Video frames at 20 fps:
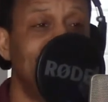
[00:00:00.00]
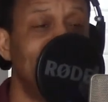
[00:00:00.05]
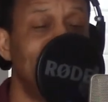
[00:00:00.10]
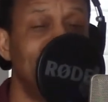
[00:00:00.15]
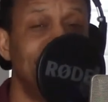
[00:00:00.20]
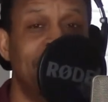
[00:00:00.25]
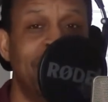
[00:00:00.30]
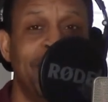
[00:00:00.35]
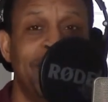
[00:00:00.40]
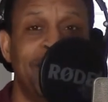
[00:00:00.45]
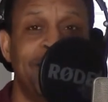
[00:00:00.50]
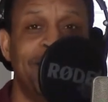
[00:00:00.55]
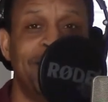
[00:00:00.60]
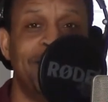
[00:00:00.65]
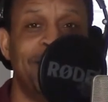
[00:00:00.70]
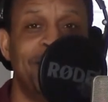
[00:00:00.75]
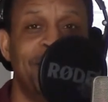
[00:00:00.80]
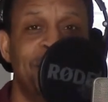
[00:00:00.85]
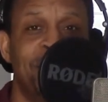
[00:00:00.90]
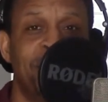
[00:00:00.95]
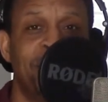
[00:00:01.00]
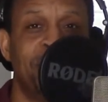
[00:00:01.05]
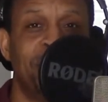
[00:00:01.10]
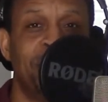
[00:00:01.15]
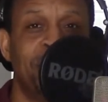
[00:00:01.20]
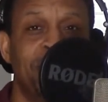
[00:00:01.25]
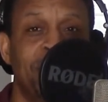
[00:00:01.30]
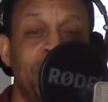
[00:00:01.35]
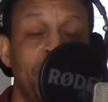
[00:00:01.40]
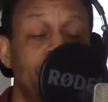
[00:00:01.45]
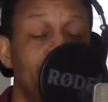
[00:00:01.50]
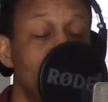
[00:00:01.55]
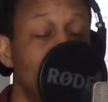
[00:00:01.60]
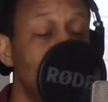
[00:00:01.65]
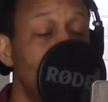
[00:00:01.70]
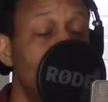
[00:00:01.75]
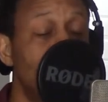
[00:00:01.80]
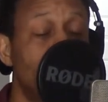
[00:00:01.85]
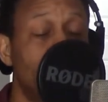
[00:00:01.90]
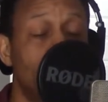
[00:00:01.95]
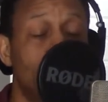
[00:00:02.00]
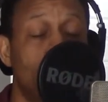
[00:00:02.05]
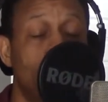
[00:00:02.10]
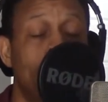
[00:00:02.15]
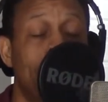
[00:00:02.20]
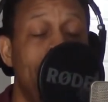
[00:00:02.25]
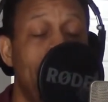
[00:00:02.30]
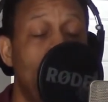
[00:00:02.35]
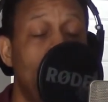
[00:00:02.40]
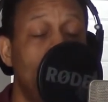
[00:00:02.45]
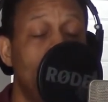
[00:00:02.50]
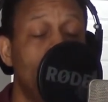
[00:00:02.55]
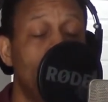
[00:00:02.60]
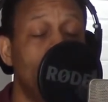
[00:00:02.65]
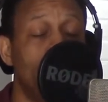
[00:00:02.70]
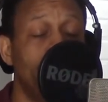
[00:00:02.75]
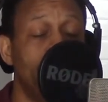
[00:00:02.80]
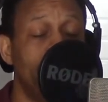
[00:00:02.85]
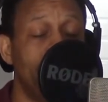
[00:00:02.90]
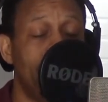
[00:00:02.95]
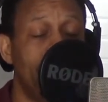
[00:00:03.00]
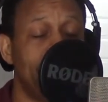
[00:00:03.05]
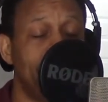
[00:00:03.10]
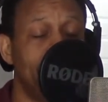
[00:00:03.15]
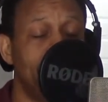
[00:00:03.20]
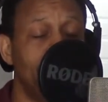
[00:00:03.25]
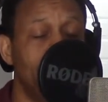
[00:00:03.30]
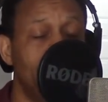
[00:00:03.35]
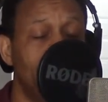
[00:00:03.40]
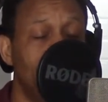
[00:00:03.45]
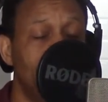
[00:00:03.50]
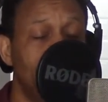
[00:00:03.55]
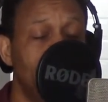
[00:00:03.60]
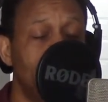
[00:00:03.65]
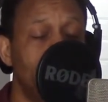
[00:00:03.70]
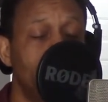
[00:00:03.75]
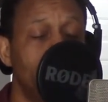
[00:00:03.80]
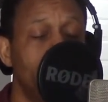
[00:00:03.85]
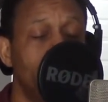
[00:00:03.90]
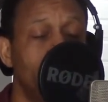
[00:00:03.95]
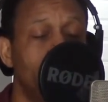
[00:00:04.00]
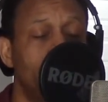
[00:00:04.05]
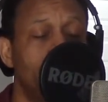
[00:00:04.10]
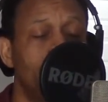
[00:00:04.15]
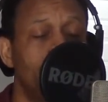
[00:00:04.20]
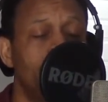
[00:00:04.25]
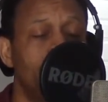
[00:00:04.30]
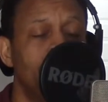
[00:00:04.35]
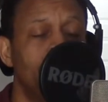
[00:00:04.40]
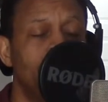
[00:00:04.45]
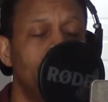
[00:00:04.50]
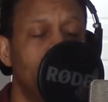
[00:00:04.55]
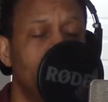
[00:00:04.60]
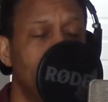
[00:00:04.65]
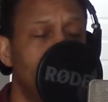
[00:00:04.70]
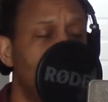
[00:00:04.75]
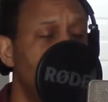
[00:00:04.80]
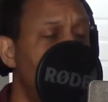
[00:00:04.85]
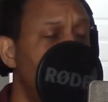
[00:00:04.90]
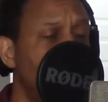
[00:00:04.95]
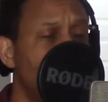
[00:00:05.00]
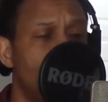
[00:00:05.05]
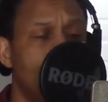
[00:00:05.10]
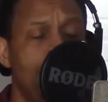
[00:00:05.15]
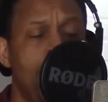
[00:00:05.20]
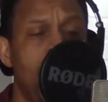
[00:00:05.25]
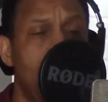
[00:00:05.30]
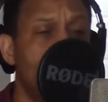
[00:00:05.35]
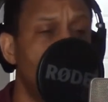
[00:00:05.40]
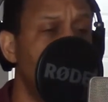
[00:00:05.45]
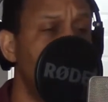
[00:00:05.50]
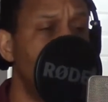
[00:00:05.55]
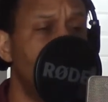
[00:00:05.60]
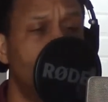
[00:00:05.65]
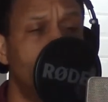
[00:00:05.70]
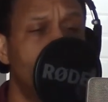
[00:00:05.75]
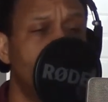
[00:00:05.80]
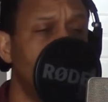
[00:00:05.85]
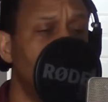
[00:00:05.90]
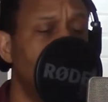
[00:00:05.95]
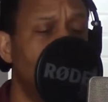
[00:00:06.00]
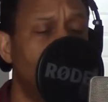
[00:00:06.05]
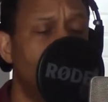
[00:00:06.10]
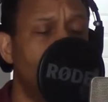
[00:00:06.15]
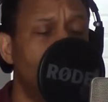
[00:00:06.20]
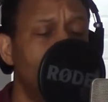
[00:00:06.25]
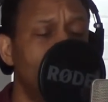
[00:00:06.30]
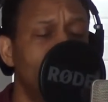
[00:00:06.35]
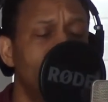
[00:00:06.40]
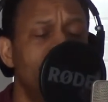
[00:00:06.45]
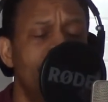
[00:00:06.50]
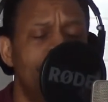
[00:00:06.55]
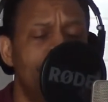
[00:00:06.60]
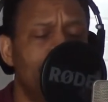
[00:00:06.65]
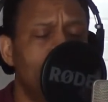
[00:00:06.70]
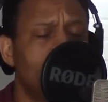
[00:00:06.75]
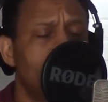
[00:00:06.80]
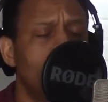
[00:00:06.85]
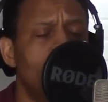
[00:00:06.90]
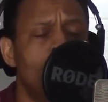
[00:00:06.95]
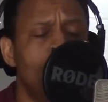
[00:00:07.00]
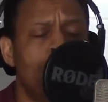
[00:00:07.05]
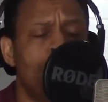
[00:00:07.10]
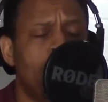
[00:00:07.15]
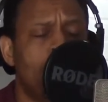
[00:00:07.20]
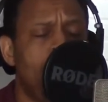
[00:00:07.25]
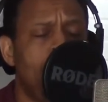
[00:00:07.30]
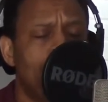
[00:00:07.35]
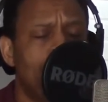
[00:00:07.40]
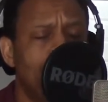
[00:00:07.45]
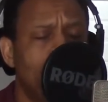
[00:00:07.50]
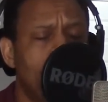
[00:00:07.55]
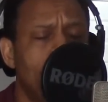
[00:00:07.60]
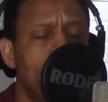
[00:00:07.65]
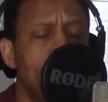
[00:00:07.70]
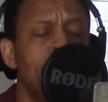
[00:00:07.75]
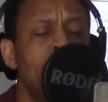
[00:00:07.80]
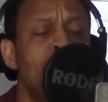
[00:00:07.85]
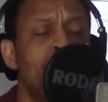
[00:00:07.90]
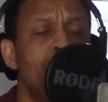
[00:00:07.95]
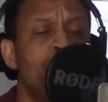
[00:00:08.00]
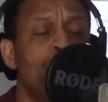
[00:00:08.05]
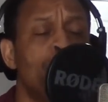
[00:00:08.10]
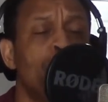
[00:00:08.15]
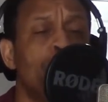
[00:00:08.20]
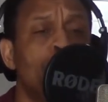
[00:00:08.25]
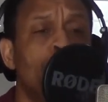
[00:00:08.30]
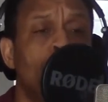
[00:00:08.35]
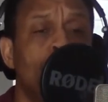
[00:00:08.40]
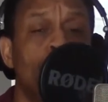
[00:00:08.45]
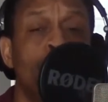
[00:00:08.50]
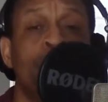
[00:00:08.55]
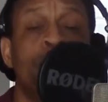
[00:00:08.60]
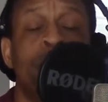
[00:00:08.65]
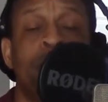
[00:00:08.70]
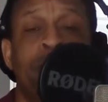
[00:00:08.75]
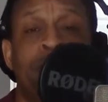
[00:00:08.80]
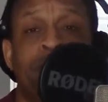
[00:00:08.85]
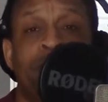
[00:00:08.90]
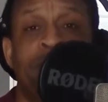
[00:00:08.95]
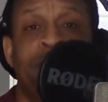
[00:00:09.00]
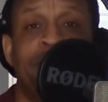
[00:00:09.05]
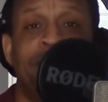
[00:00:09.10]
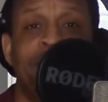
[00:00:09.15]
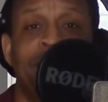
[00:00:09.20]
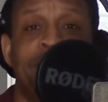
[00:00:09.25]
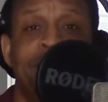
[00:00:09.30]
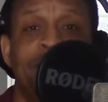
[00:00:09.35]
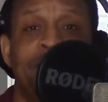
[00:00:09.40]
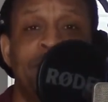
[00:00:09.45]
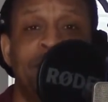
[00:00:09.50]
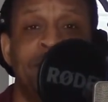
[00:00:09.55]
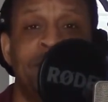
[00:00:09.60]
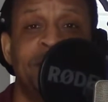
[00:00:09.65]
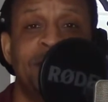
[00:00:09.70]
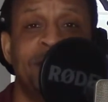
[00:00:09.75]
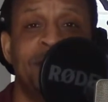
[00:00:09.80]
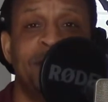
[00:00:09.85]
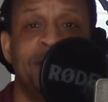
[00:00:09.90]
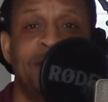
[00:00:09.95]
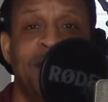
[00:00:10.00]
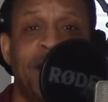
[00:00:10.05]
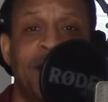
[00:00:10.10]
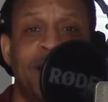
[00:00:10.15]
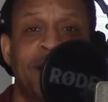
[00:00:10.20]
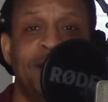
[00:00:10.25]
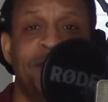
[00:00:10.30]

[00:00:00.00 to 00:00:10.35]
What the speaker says: right? There's nothing more powerful than that love from our Father, Mother God, from Mother Earth, right?